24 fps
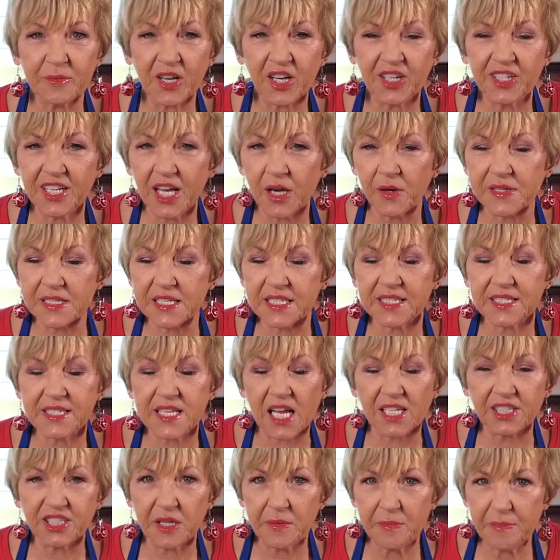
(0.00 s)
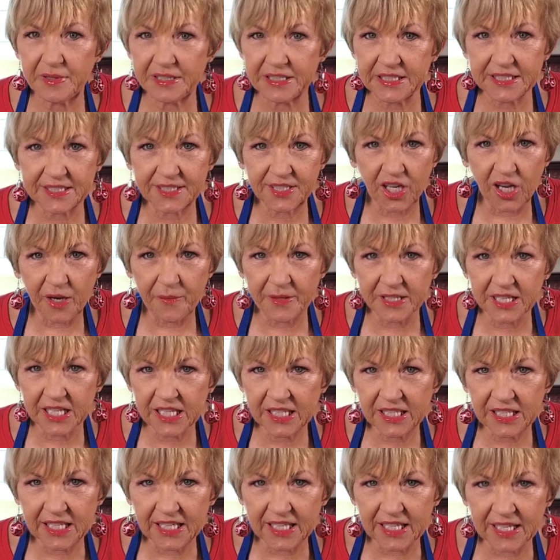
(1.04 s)
I know it's such a busy time of the
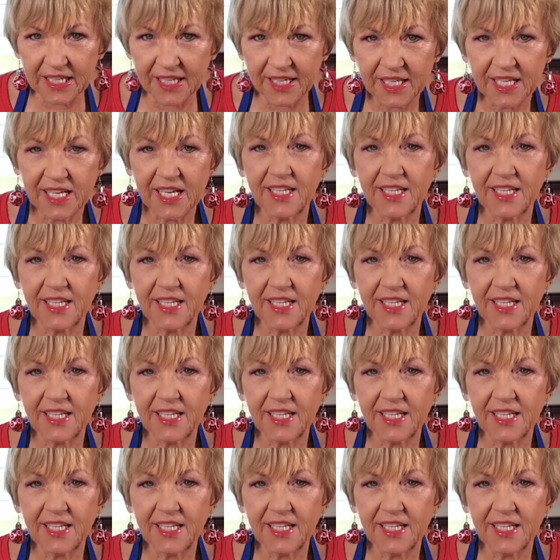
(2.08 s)
year,